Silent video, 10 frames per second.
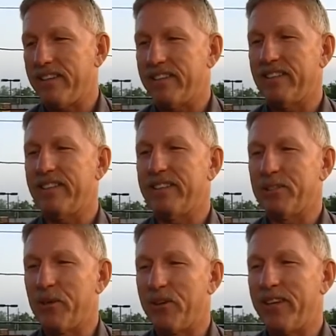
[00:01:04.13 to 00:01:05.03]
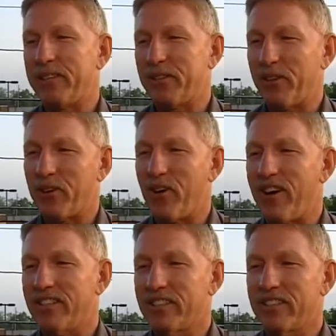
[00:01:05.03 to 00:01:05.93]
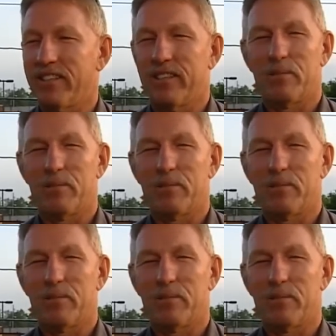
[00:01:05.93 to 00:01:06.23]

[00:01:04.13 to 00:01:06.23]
and, and donate to the cause.